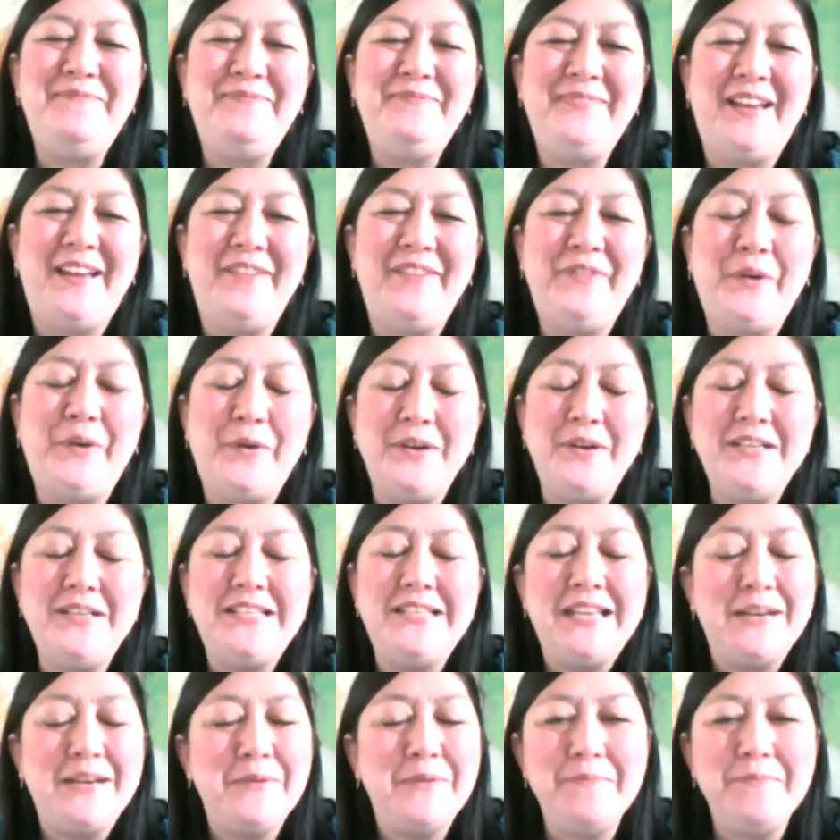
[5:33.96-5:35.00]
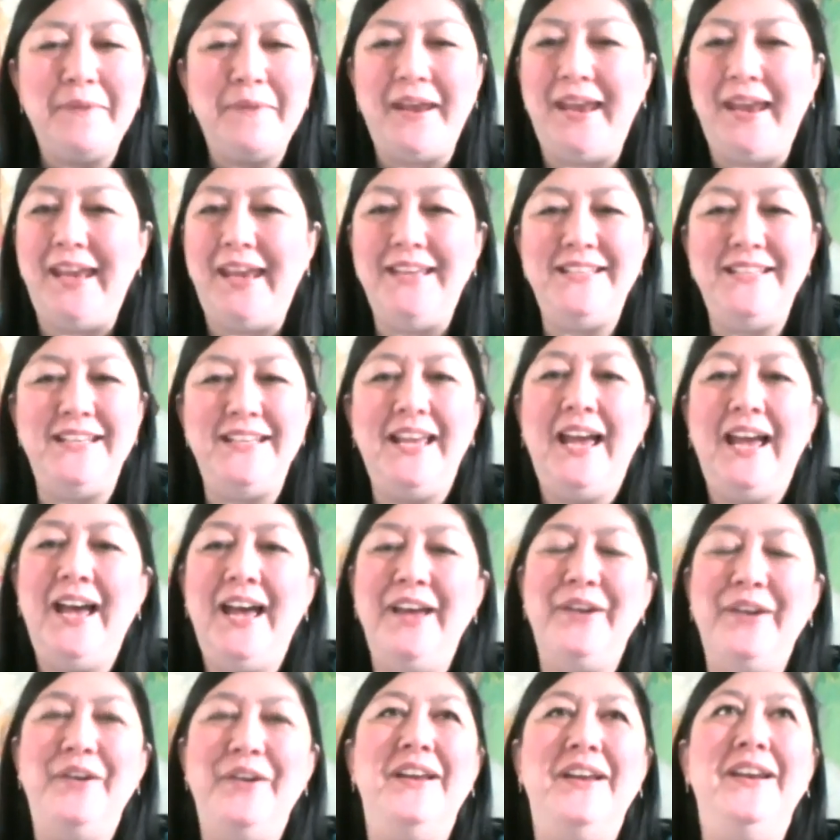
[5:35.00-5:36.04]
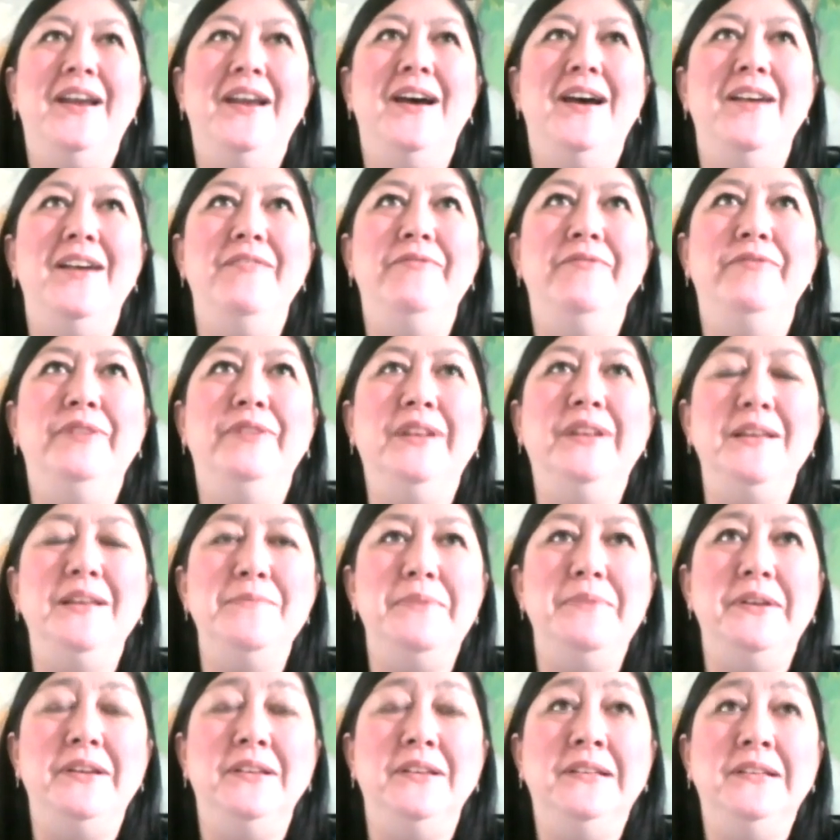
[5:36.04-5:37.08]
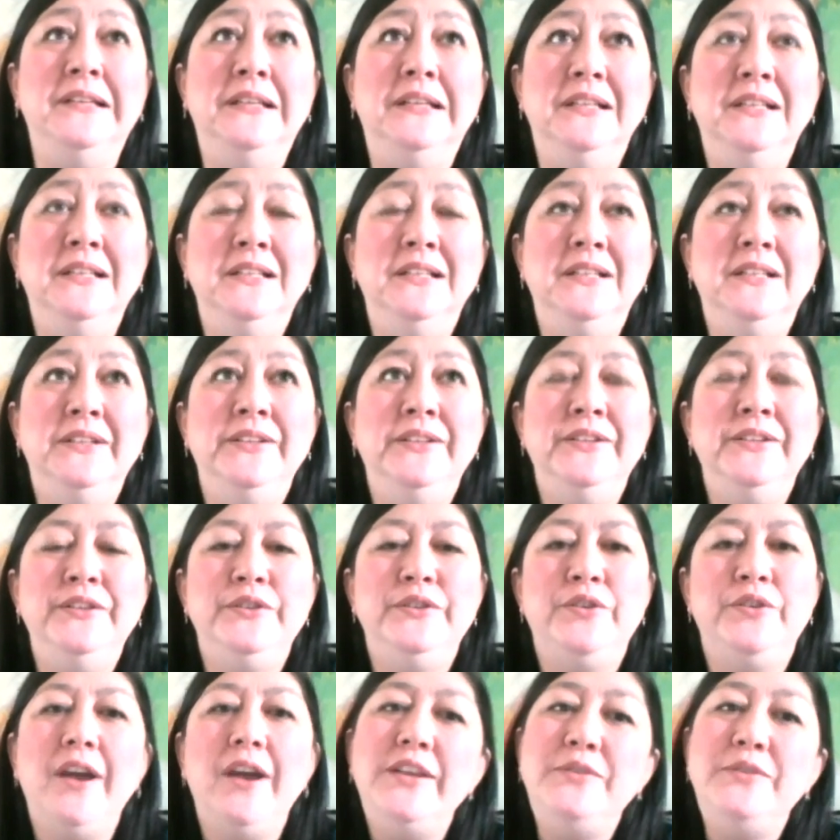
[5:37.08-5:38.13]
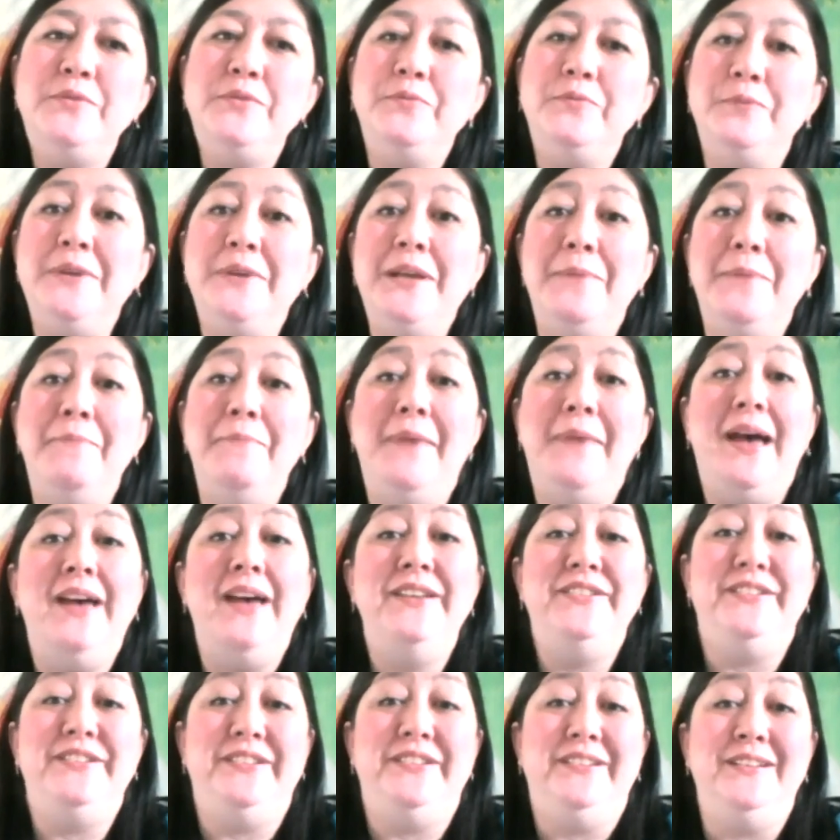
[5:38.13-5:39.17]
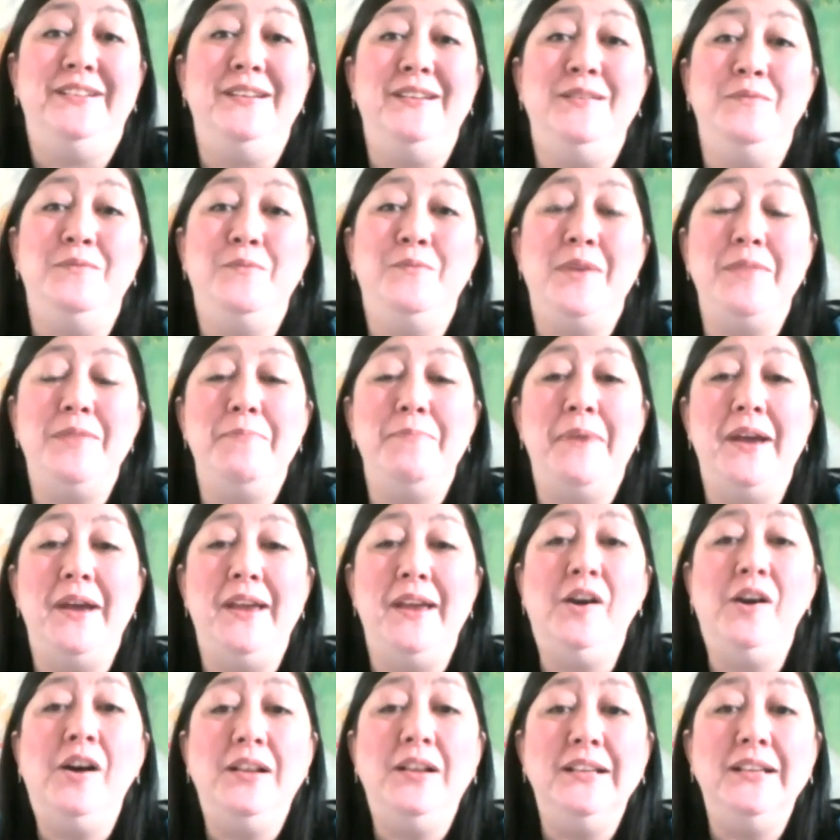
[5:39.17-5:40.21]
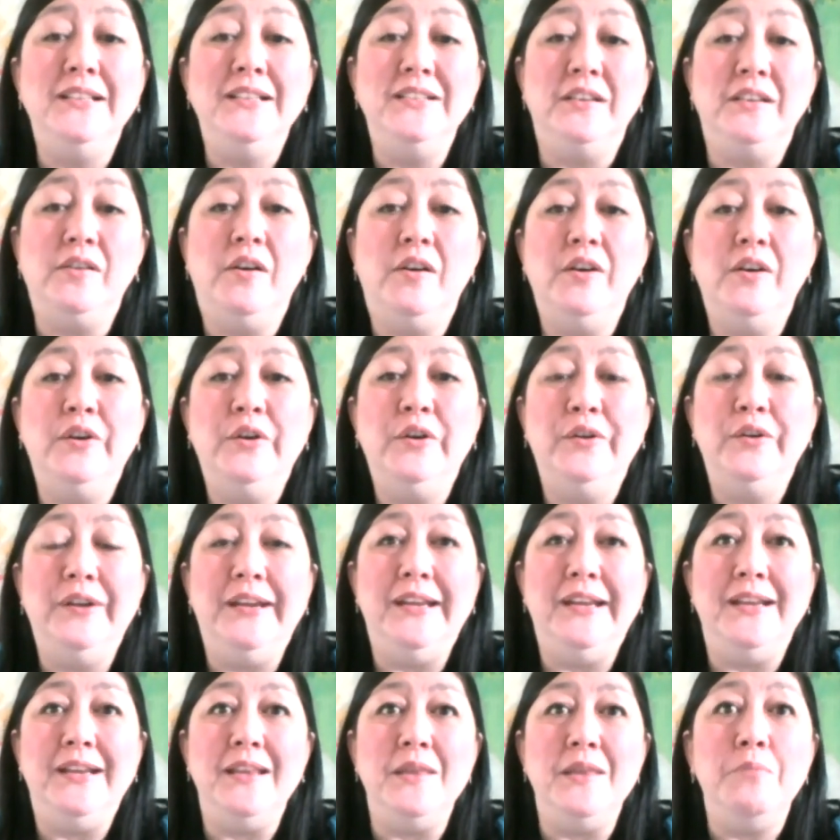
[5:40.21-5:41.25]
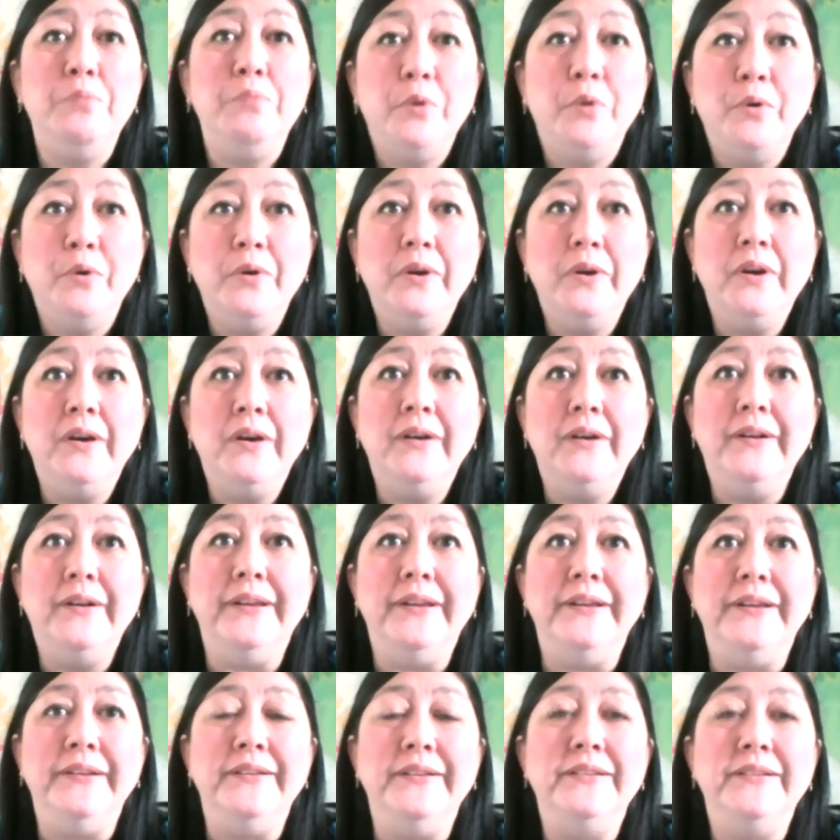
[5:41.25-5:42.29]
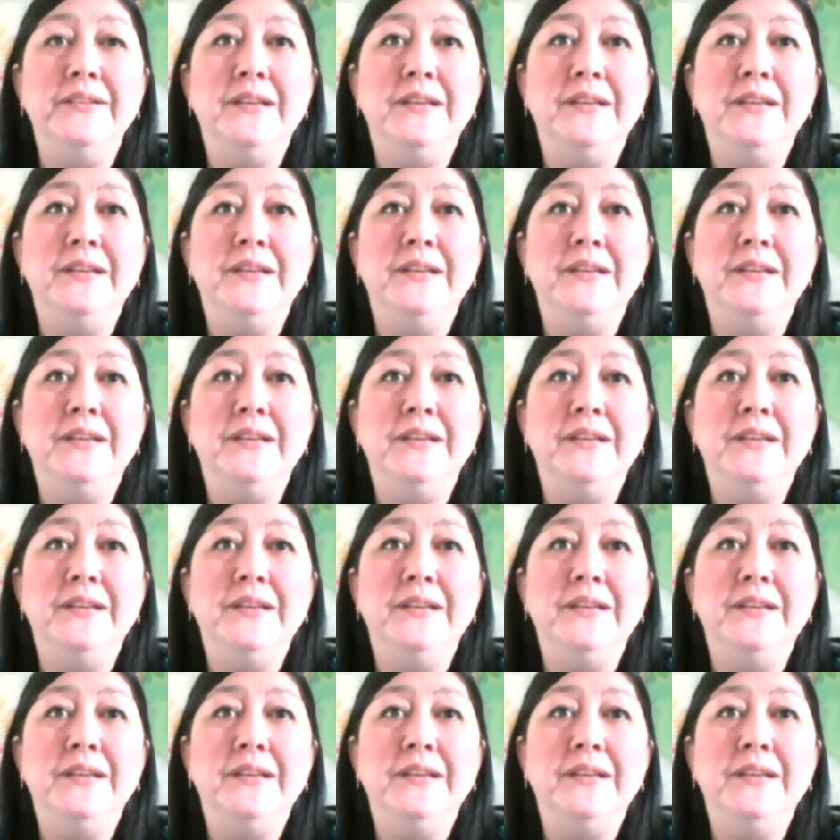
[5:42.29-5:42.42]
Of course, like with my AD hat on, I've really been trying to reimagine with my colleagues at Concrete and the board and